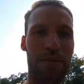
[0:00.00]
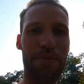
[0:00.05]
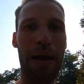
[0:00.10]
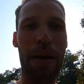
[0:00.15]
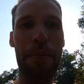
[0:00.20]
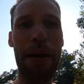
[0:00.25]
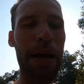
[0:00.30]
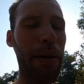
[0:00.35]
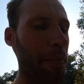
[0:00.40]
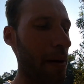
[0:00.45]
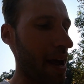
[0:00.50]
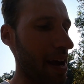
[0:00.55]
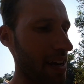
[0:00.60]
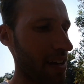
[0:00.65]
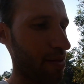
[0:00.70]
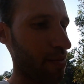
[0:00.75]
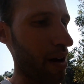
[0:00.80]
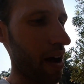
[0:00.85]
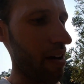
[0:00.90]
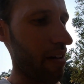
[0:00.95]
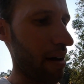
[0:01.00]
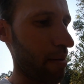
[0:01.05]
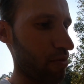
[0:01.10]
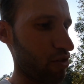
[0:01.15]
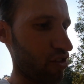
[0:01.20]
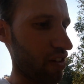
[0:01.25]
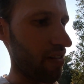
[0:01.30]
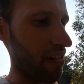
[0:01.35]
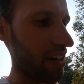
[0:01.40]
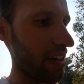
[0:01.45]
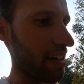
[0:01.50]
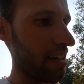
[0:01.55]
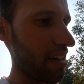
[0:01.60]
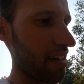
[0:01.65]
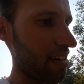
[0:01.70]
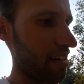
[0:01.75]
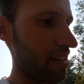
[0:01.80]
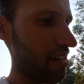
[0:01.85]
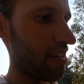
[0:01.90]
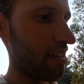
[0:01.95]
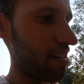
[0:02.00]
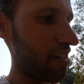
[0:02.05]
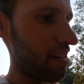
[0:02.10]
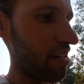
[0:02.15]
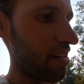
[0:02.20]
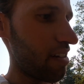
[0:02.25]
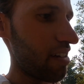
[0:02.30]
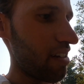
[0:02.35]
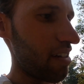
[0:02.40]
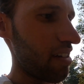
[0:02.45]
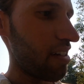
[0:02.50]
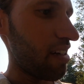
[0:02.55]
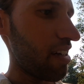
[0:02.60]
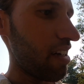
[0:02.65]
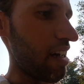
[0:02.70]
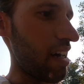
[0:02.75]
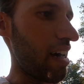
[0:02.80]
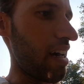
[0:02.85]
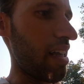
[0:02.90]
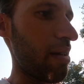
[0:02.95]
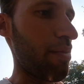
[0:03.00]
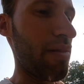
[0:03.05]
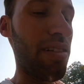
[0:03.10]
on my backpack while I'm traveling. And I